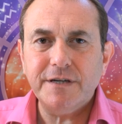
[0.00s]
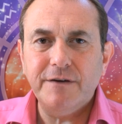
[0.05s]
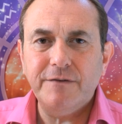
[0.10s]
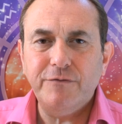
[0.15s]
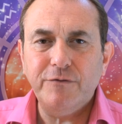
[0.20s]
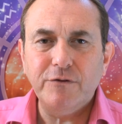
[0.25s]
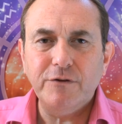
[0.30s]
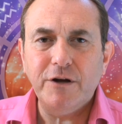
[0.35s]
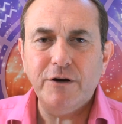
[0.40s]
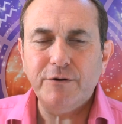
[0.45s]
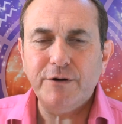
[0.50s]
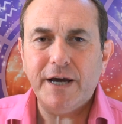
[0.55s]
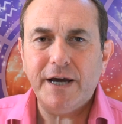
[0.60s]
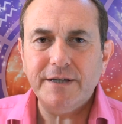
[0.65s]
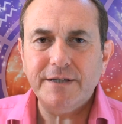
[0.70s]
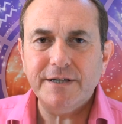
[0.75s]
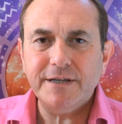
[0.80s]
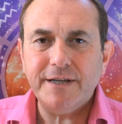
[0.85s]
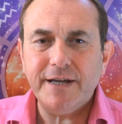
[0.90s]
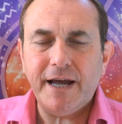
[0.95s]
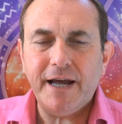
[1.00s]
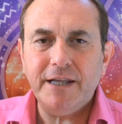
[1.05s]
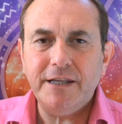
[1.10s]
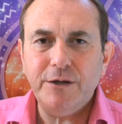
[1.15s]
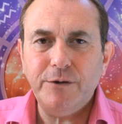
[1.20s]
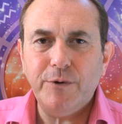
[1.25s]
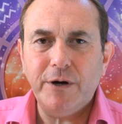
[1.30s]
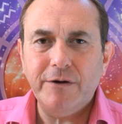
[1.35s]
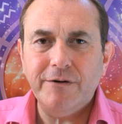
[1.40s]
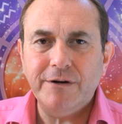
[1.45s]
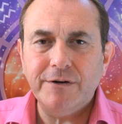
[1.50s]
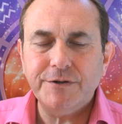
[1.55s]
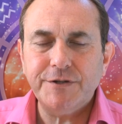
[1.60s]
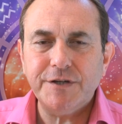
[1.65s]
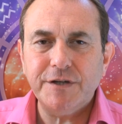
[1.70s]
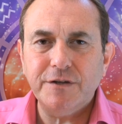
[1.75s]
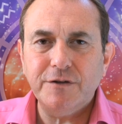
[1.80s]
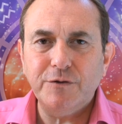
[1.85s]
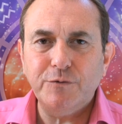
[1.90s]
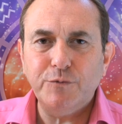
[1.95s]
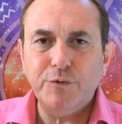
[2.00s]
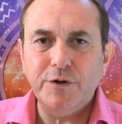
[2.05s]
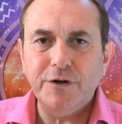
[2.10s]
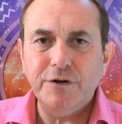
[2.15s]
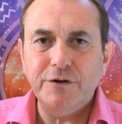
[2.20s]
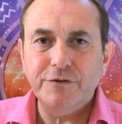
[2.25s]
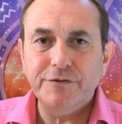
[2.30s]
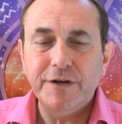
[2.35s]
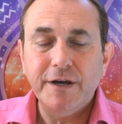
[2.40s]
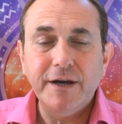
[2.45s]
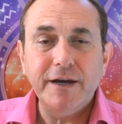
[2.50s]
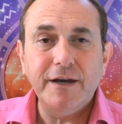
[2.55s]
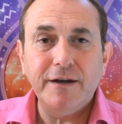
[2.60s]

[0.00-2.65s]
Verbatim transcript: if you're located anywhere else in the world,